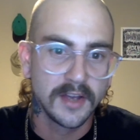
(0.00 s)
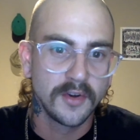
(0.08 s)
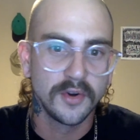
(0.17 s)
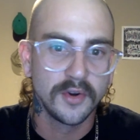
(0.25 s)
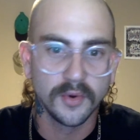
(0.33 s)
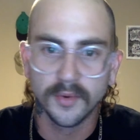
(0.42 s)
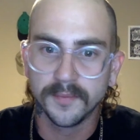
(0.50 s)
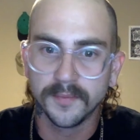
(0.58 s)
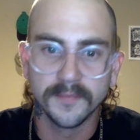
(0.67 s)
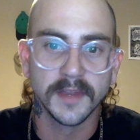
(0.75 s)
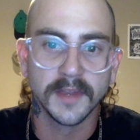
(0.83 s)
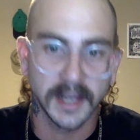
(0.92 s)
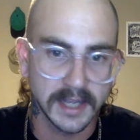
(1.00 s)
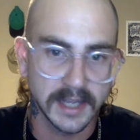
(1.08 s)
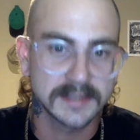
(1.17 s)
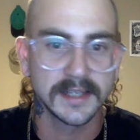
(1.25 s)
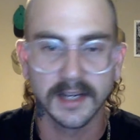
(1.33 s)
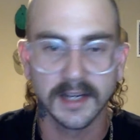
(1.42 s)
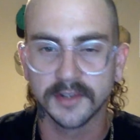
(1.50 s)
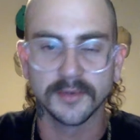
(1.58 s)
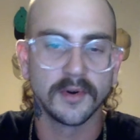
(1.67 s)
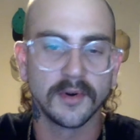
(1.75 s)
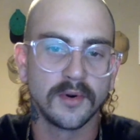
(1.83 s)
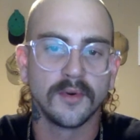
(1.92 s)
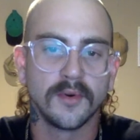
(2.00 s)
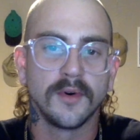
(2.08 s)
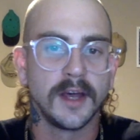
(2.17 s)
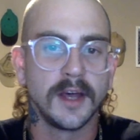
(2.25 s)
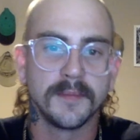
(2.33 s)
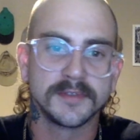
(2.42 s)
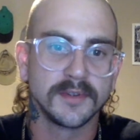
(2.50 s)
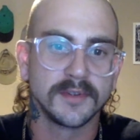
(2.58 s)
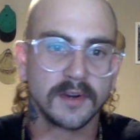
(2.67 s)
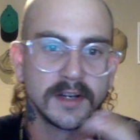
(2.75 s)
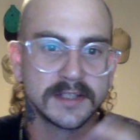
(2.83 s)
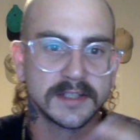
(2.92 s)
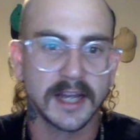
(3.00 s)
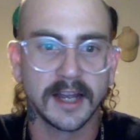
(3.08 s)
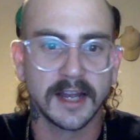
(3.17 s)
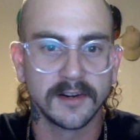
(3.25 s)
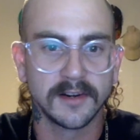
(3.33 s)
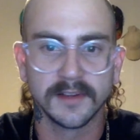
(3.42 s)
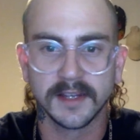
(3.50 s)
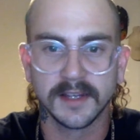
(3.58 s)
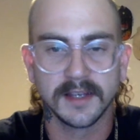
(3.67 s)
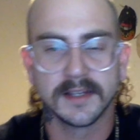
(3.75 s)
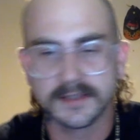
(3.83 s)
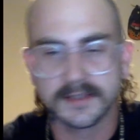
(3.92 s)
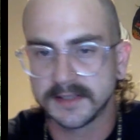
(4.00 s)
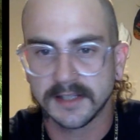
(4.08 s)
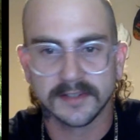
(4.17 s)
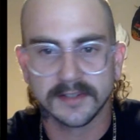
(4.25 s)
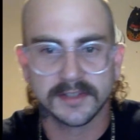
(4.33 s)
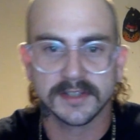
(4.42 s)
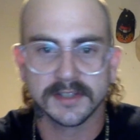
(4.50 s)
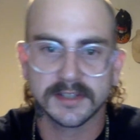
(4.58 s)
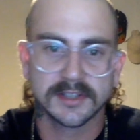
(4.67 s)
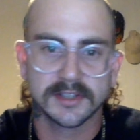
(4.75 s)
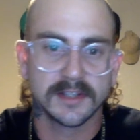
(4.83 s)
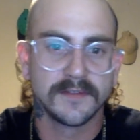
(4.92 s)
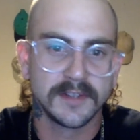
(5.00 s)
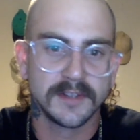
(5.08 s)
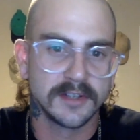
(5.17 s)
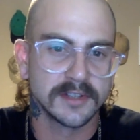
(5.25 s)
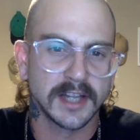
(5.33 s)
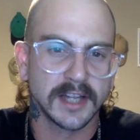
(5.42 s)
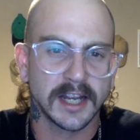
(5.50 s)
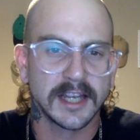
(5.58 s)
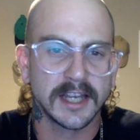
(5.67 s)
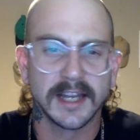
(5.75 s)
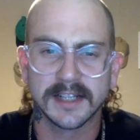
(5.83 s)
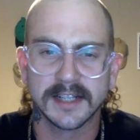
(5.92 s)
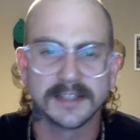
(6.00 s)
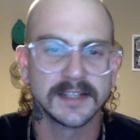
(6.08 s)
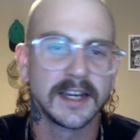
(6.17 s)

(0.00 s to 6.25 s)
who, like I said, I'll do a whole episode on entirely because there's a lot of connections.